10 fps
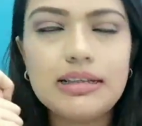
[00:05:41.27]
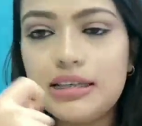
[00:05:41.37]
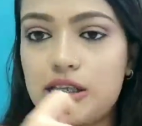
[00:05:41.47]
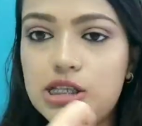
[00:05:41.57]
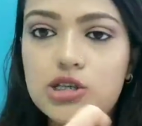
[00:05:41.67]

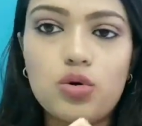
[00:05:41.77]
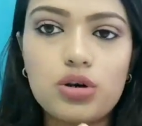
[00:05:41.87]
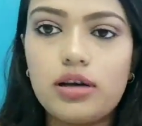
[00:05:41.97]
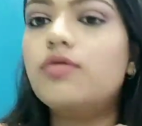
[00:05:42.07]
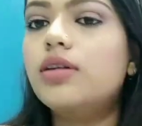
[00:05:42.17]
it's so
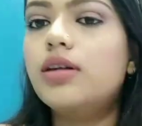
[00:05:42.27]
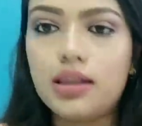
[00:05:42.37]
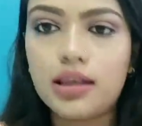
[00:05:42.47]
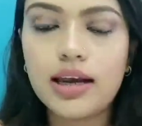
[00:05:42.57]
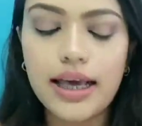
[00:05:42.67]
tough,
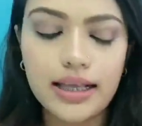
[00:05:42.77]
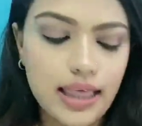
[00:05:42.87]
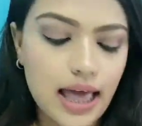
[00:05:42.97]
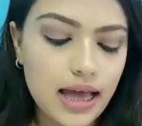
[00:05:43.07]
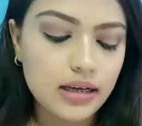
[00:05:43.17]
nothing like
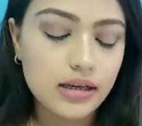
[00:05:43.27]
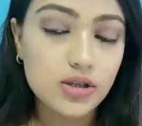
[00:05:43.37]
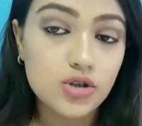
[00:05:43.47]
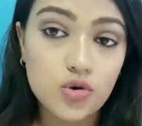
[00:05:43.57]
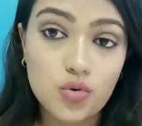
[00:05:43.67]
that. It's
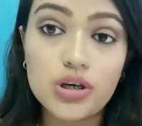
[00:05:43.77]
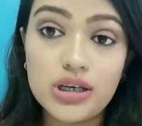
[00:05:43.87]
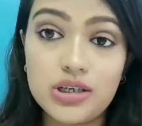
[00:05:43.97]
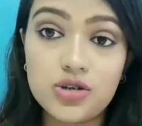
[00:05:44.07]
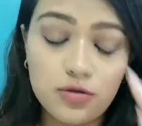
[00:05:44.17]
so easy
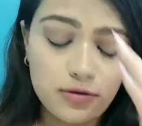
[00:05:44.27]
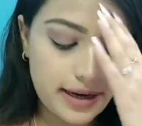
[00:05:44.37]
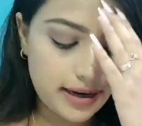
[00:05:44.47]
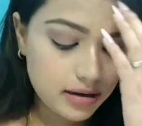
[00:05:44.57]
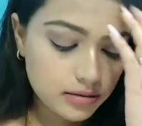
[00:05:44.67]
to
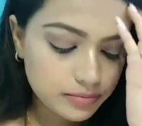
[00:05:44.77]
wear.